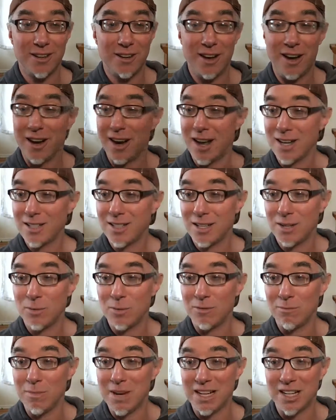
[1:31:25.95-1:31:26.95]
And I think
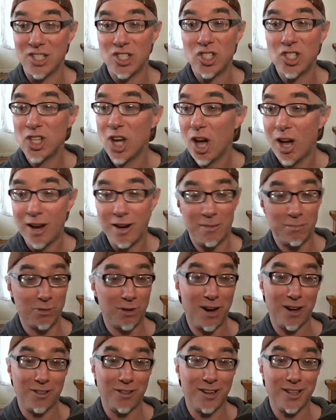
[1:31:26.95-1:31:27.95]
we've made a ton of
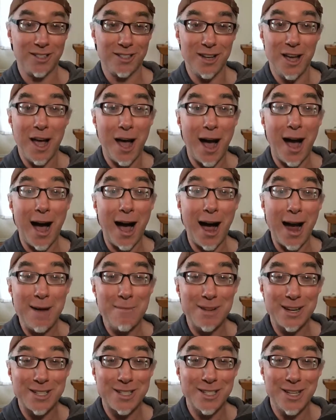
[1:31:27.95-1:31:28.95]
progress. I'm
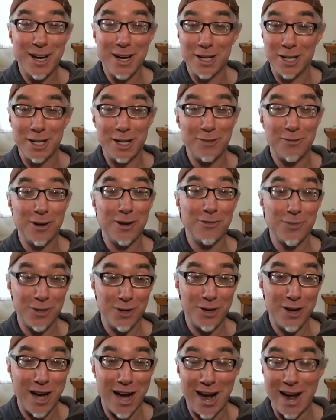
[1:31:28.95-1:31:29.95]
excited, even if
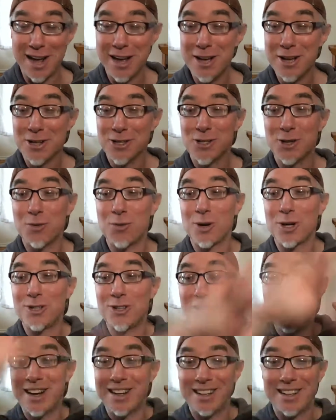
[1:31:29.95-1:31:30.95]
you're not. So we're
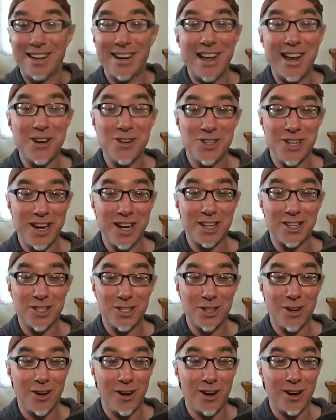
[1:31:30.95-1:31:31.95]
creating an energetic
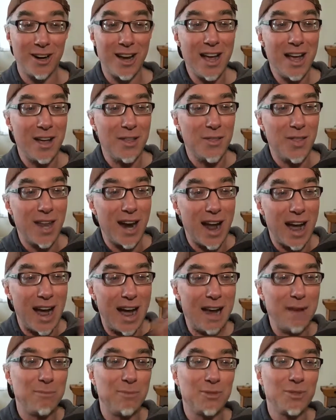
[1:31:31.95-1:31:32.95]
song that
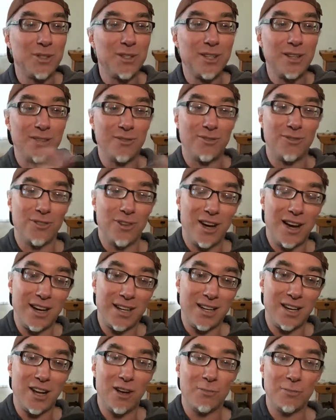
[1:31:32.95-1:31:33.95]
I believe I
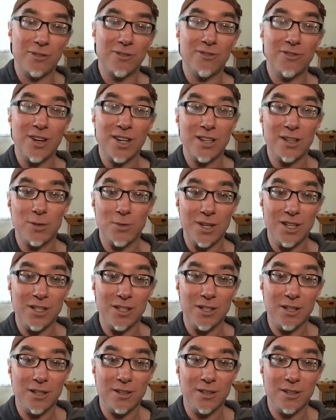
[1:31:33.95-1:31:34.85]
can help invite you into.